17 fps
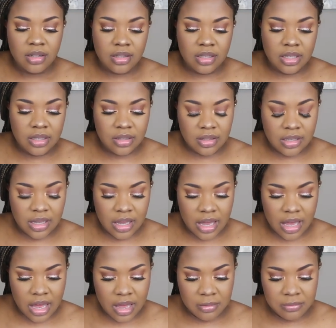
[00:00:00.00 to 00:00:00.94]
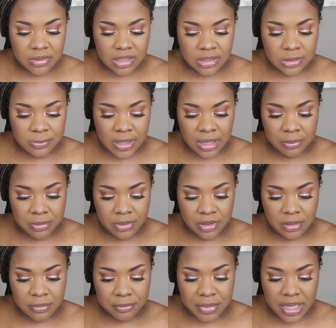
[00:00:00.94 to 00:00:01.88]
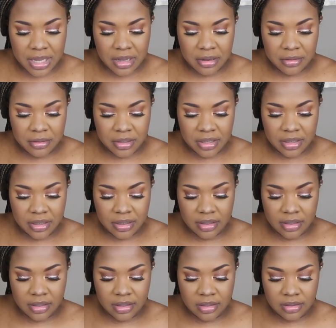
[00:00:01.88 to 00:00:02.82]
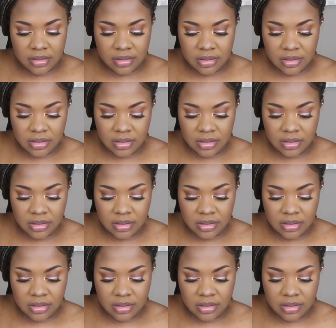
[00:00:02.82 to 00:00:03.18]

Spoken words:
Then they have this paper about